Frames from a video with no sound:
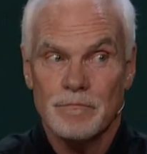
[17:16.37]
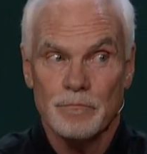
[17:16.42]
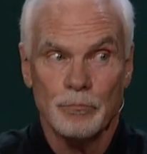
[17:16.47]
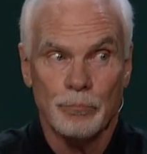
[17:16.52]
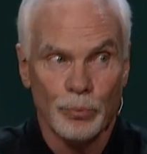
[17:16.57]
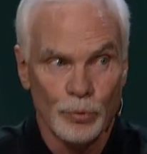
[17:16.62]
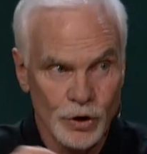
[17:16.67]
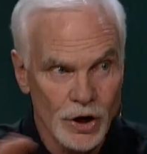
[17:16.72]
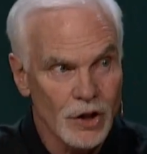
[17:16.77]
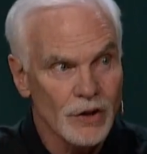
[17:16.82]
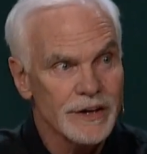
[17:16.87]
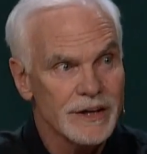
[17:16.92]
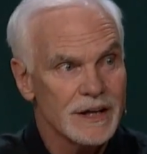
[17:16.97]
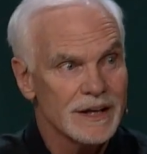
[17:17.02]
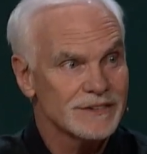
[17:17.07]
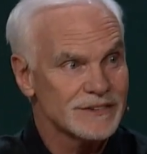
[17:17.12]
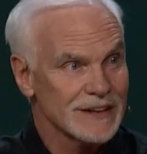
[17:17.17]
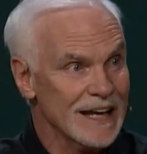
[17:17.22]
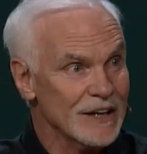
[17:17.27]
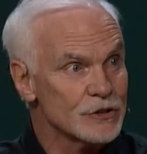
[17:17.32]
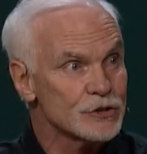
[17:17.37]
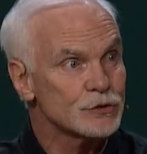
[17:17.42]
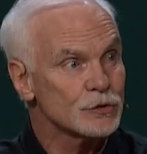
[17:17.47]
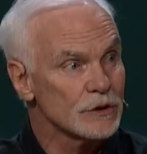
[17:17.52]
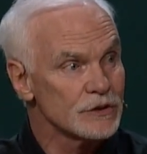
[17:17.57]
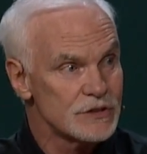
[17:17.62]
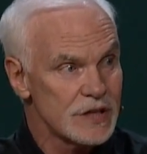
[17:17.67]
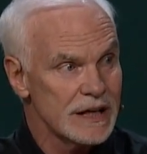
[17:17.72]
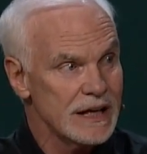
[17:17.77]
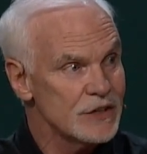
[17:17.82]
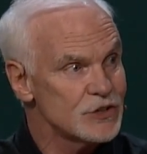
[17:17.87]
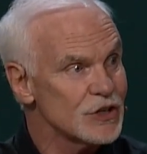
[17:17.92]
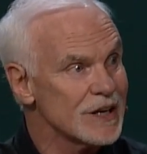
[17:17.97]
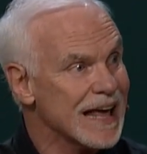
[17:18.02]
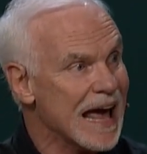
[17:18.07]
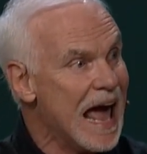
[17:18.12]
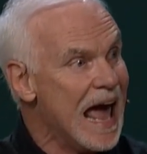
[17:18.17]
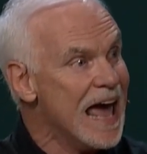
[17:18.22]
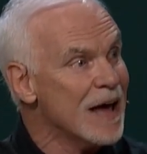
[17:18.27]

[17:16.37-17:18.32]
brilliant and strategic.